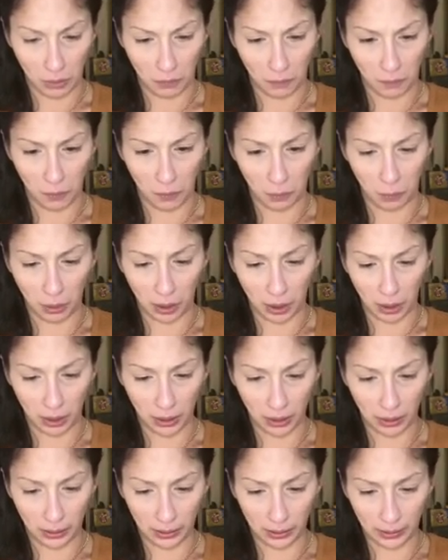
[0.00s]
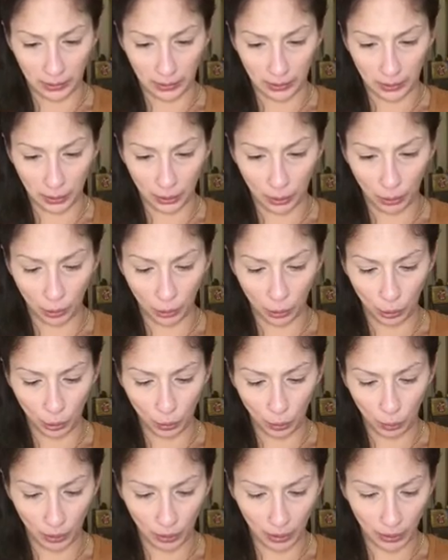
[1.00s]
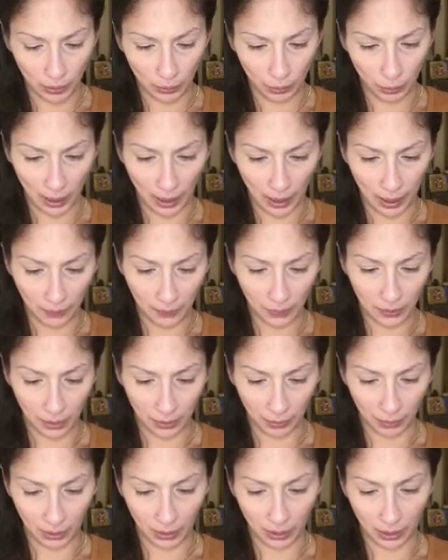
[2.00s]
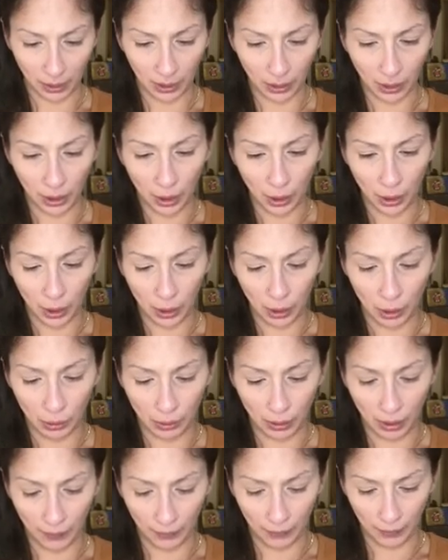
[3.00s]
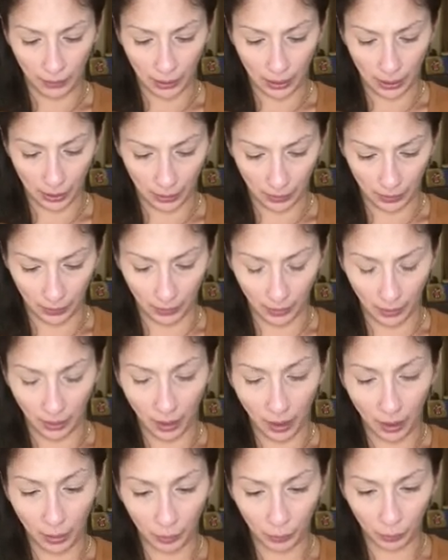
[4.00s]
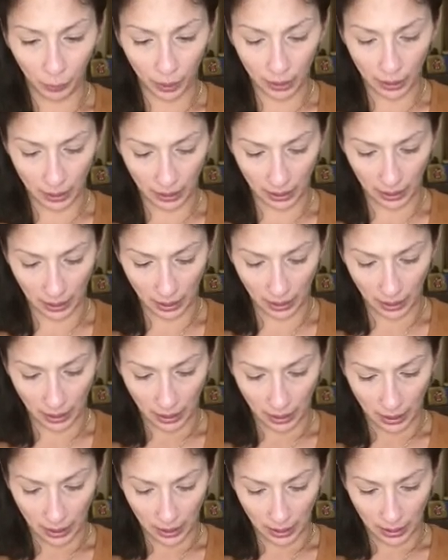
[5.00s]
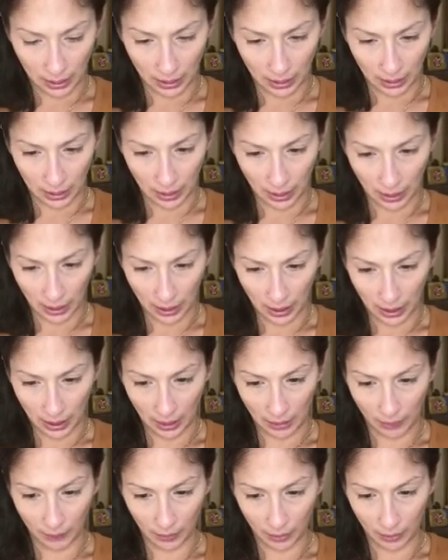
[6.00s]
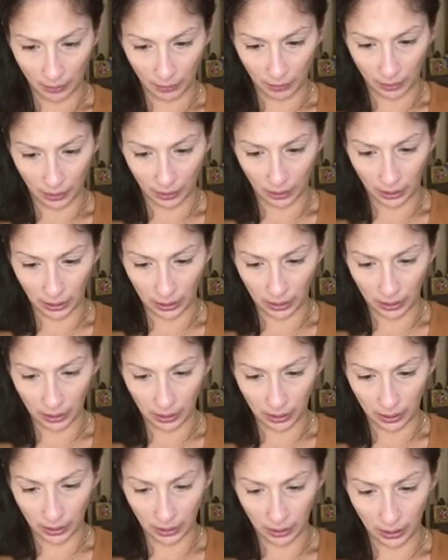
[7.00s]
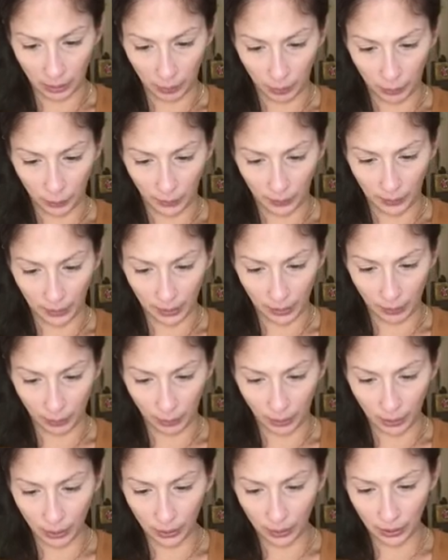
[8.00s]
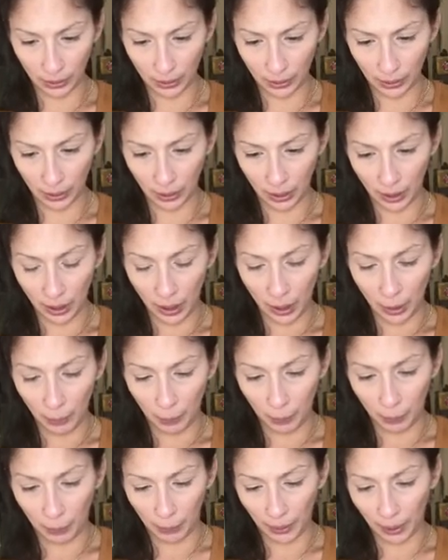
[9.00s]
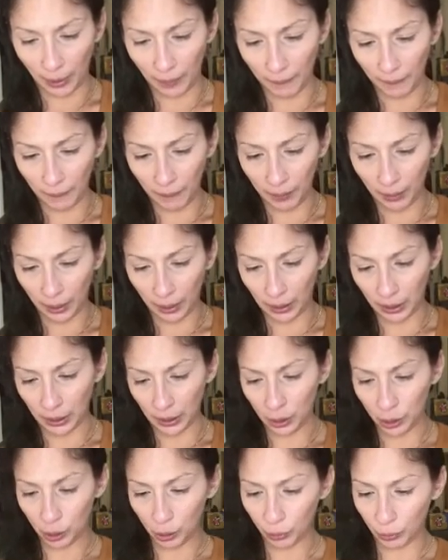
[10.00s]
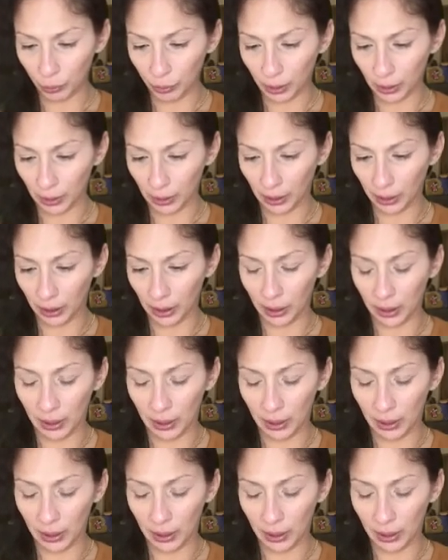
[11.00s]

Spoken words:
Wands. So you want to have something. You definitely want to have a relationship with this person, but I feel like it's strictly